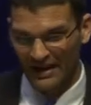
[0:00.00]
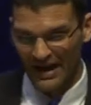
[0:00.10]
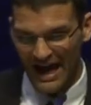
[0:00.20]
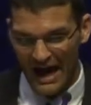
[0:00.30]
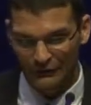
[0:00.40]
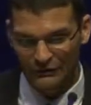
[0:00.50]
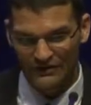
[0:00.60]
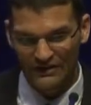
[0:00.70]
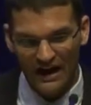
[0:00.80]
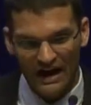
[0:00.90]
How do
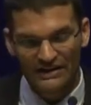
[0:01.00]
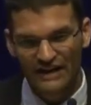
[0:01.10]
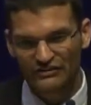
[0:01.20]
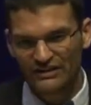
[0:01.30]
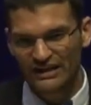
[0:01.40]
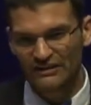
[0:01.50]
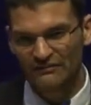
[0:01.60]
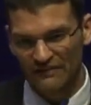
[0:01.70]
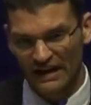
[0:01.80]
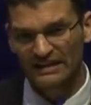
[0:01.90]
the uneducated
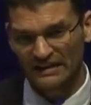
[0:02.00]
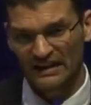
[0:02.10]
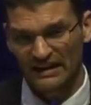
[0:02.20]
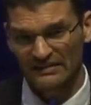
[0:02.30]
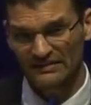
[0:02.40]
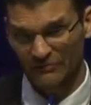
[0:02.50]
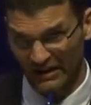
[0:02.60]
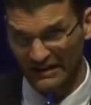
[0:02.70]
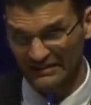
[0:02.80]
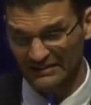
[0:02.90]
find God,
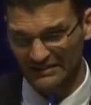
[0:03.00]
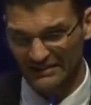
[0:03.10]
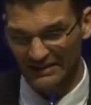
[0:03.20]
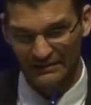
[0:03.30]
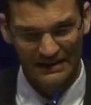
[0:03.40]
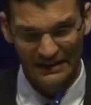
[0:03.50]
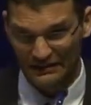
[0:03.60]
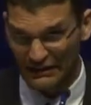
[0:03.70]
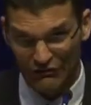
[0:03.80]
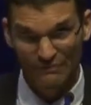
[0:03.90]
right? and
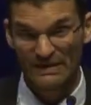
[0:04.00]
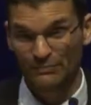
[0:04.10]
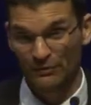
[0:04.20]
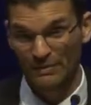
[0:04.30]
illiterate people,